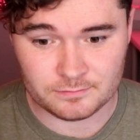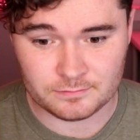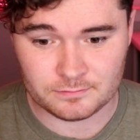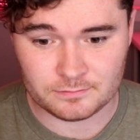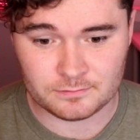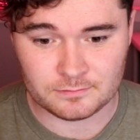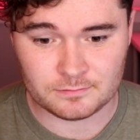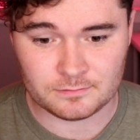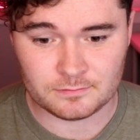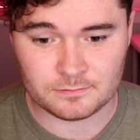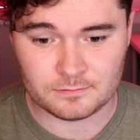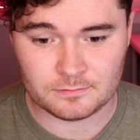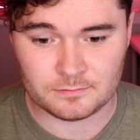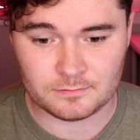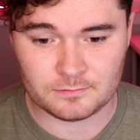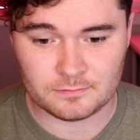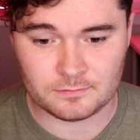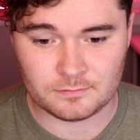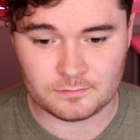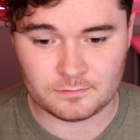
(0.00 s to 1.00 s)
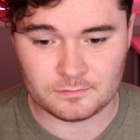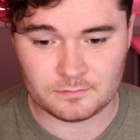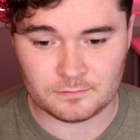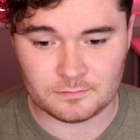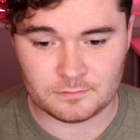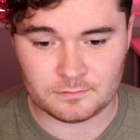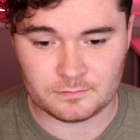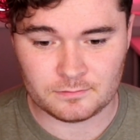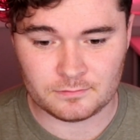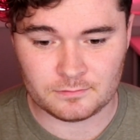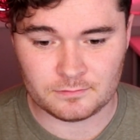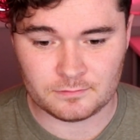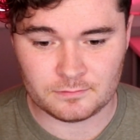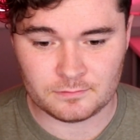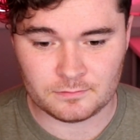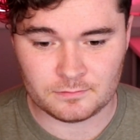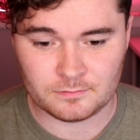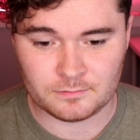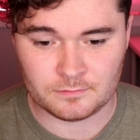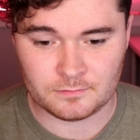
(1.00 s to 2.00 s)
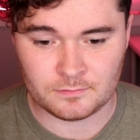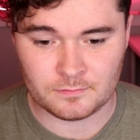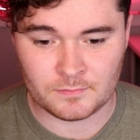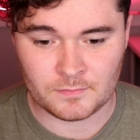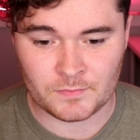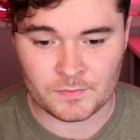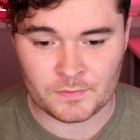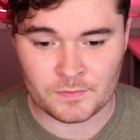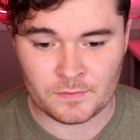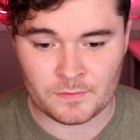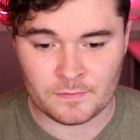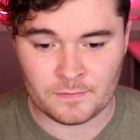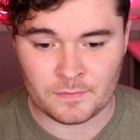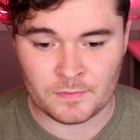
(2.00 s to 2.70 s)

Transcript: Nothing is said.